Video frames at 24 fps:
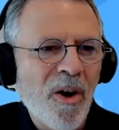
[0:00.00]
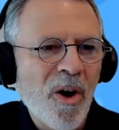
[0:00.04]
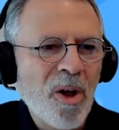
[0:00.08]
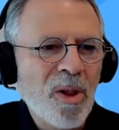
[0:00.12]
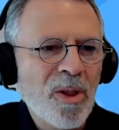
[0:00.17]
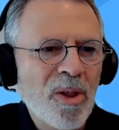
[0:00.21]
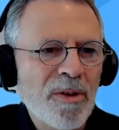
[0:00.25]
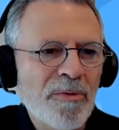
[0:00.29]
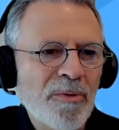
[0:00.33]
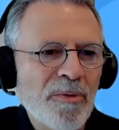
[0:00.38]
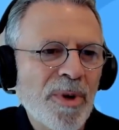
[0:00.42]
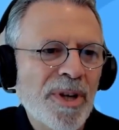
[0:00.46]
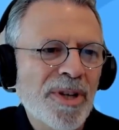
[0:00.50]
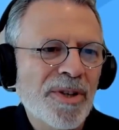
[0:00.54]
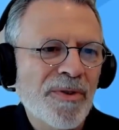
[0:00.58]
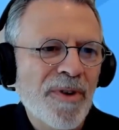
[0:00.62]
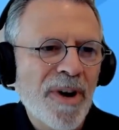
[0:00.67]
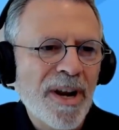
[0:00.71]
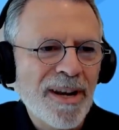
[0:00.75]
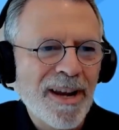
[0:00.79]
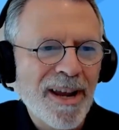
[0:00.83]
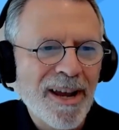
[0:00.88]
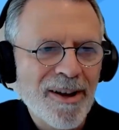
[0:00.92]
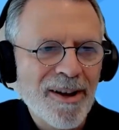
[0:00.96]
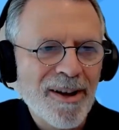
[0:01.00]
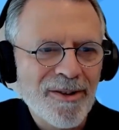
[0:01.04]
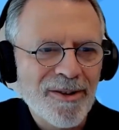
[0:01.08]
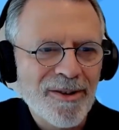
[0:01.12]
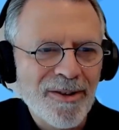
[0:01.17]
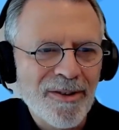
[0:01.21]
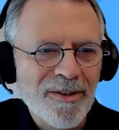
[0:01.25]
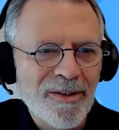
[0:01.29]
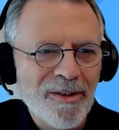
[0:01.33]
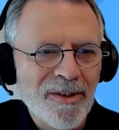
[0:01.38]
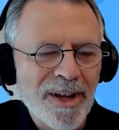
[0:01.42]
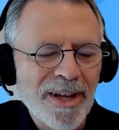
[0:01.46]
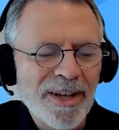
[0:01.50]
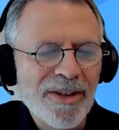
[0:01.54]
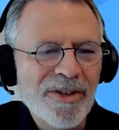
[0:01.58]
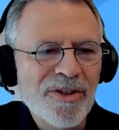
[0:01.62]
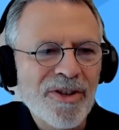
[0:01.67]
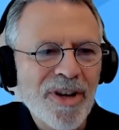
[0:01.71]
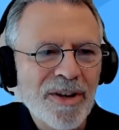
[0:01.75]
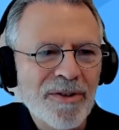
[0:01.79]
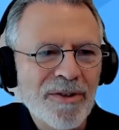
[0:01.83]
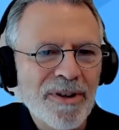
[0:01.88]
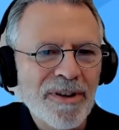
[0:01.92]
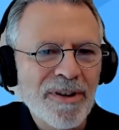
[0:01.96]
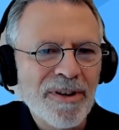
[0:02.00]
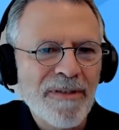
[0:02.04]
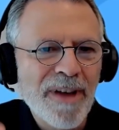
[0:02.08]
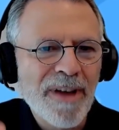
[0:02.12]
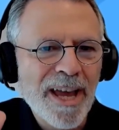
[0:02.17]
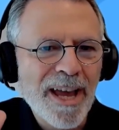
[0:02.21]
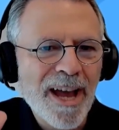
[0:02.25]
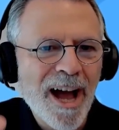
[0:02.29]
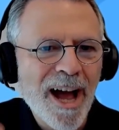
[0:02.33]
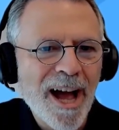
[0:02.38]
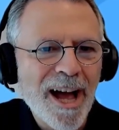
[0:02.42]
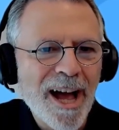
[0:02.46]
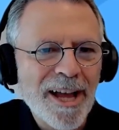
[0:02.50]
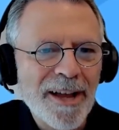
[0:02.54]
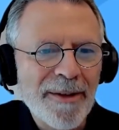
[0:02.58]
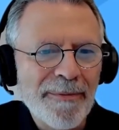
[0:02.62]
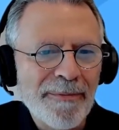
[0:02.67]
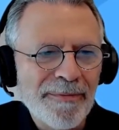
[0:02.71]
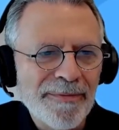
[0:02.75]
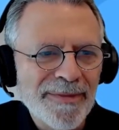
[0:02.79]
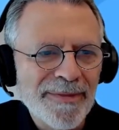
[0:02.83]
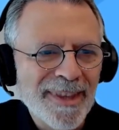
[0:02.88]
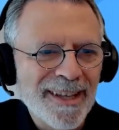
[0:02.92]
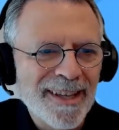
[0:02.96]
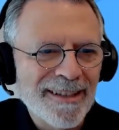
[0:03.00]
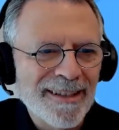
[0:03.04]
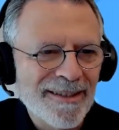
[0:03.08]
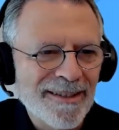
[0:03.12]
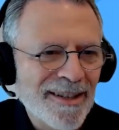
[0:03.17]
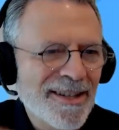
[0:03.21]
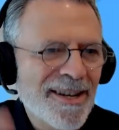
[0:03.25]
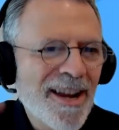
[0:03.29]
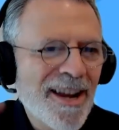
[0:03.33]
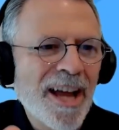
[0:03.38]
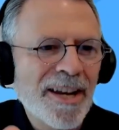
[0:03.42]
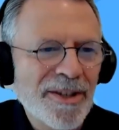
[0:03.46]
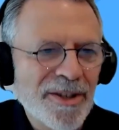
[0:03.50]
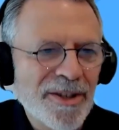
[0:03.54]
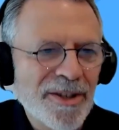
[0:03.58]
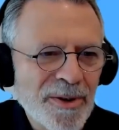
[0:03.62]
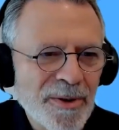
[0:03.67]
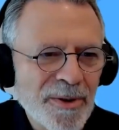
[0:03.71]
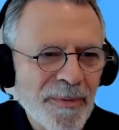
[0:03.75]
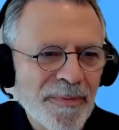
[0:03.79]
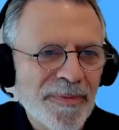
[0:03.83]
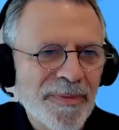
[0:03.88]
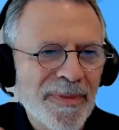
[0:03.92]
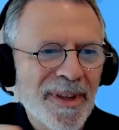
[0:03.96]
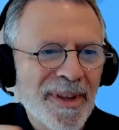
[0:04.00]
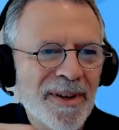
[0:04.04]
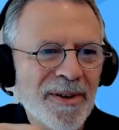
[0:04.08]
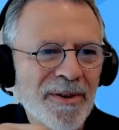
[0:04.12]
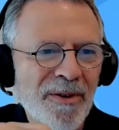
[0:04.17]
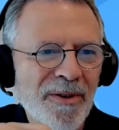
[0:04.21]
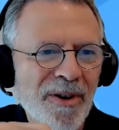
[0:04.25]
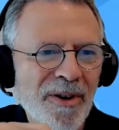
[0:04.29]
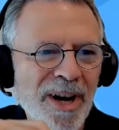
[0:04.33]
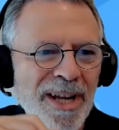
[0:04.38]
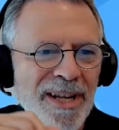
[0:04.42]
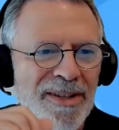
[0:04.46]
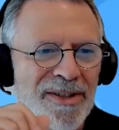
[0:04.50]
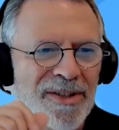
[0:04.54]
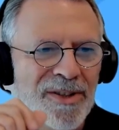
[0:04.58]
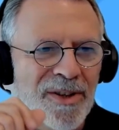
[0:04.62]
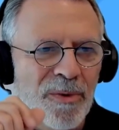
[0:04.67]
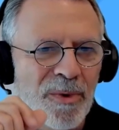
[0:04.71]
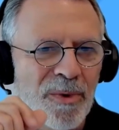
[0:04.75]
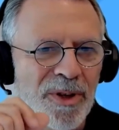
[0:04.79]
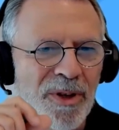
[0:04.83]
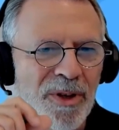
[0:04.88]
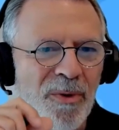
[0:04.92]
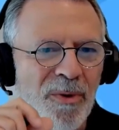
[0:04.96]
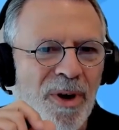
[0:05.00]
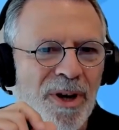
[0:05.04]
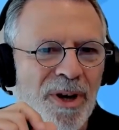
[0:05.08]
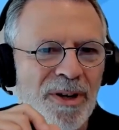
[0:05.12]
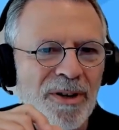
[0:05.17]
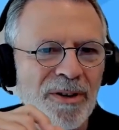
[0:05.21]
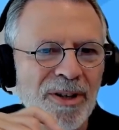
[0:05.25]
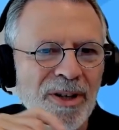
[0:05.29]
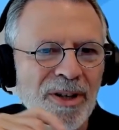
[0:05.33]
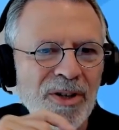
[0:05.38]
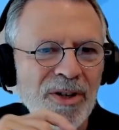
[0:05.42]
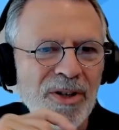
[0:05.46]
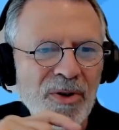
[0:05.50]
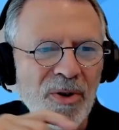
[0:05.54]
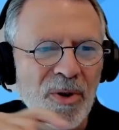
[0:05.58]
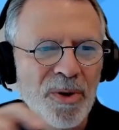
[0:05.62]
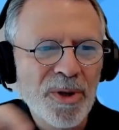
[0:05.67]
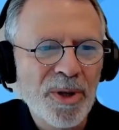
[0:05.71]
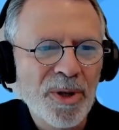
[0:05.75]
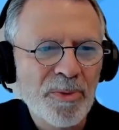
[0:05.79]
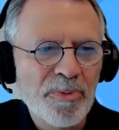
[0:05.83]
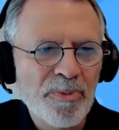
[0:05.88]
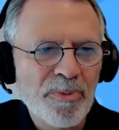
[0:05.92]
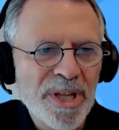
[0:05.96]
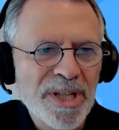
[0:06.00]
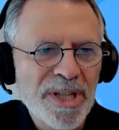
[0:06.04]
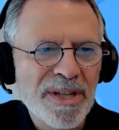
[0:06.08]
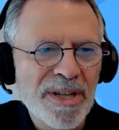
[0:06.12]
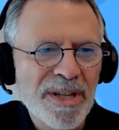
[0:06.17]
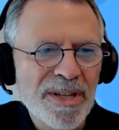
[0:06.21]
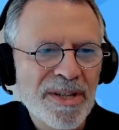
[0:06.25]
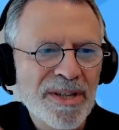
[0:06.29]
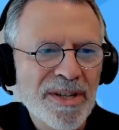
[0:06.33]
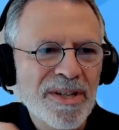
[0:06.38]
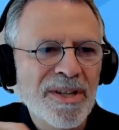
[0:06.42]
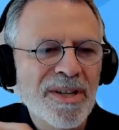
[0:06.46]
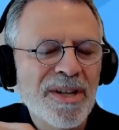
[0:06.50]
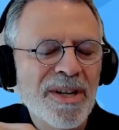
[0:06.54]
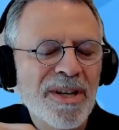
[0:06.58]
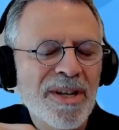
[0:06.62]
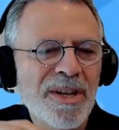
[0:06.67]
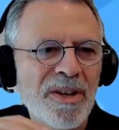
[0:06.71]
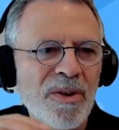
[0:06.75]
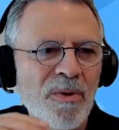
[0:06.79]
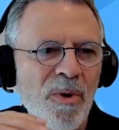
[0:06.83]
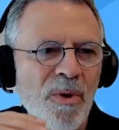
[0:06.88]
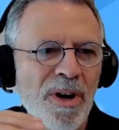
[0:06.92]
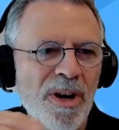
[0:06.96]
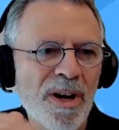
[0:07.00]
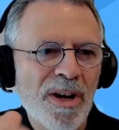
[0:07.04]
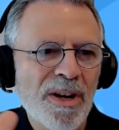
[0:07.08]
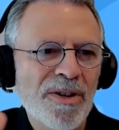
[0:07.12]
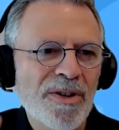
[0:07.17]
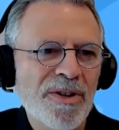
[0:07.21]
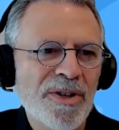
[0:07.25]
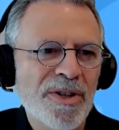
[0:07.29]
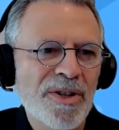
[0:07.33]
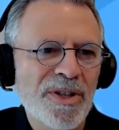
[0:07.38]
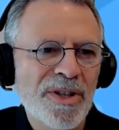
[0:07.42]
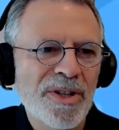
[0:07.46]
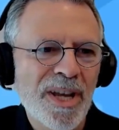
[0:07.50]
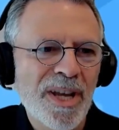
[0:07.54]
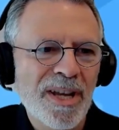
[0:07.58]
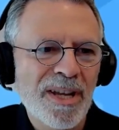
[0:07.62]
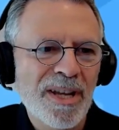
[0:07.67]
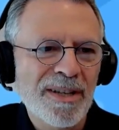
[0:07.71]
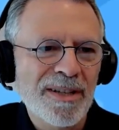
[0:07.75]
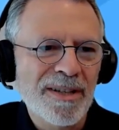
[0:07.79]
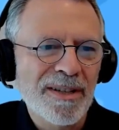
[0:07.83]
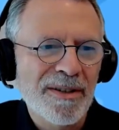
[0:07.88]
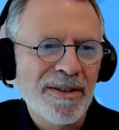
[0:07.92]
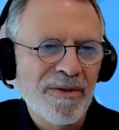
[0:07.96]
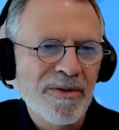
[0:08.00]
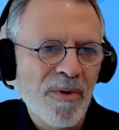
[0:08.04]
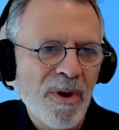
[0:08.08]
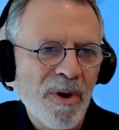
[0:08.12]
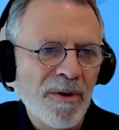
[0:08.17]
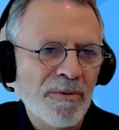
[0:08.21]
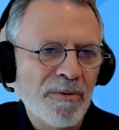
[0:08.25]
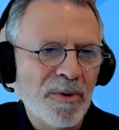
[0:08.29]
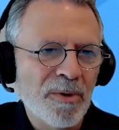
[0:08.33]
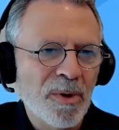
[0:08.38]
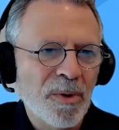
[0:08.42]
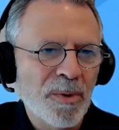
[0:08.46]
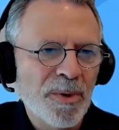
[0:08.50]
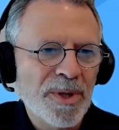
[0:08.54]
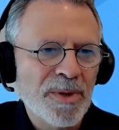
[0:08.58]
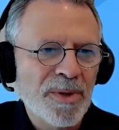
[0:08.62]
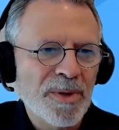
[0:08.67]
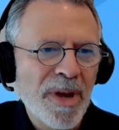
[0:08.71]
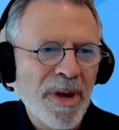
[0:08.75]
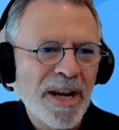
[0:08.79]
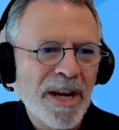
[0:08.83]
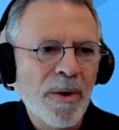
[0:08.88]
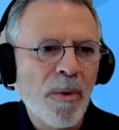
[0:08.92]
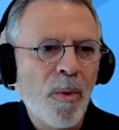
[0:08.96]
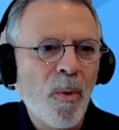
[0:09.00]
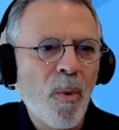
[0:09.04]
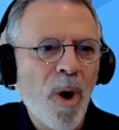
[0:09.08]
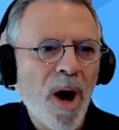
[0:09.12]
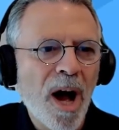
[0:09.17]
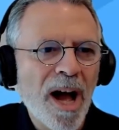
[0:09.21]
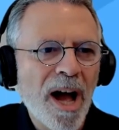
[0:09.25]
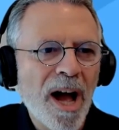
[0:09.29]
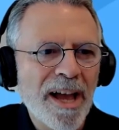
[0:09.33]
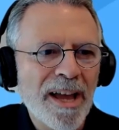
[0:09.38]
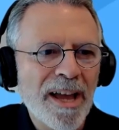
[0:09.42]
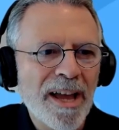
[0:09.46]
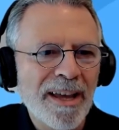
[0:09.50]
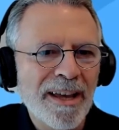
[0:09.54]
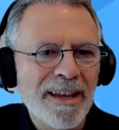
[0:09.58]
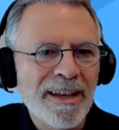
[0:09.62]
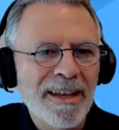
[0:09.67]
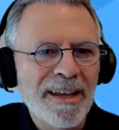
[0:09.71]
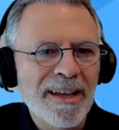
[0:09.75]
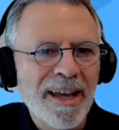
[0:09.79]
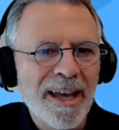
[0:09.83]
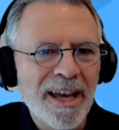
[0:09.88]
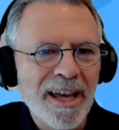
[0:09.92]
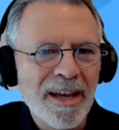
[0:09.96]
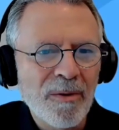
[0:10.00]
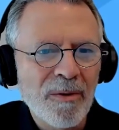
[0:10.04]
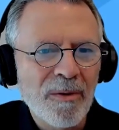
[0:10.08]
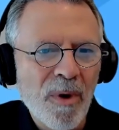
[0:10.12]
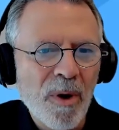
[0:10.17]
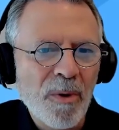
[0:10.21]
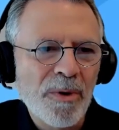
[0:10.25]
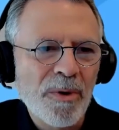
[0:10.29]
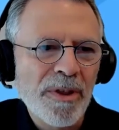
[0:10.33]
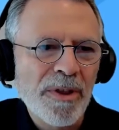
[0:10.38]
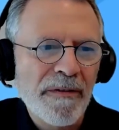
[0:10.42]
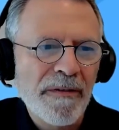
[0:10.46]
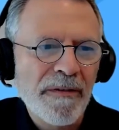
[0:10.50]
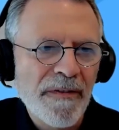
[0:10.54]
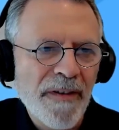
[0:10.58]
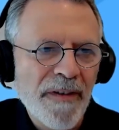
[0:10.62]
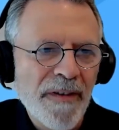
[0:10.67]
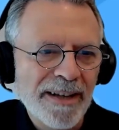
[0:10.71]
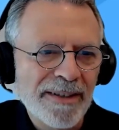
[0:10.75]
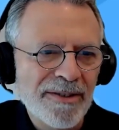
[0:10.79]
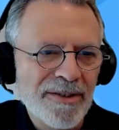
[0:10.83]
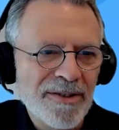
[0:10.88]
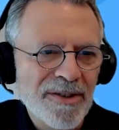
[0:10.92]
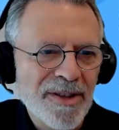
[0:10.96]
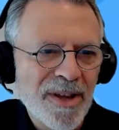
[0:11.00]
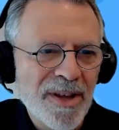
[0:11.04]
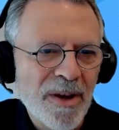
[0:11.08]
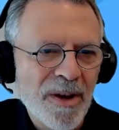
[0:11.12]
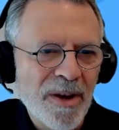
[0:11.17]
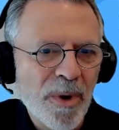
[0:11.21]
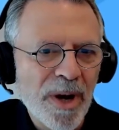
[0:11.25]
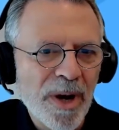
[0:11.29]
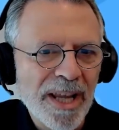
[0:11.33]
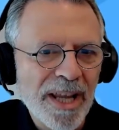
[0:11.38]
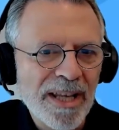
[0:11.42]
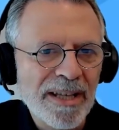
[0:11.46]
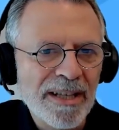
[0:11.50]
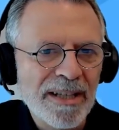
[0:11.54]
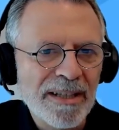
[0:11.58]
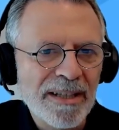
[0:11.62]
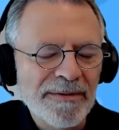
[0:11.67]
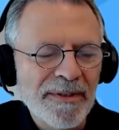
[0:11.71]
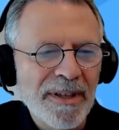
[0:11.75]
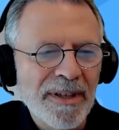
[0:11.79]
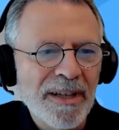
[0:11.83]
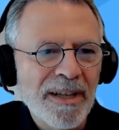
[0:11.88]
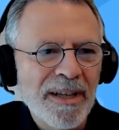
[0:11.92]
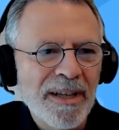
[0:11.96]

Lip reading: all of which right now, like generative AI, does not do, right? So when you want to control your business, you want to understand what rule was made and why, and what were the factors that went in.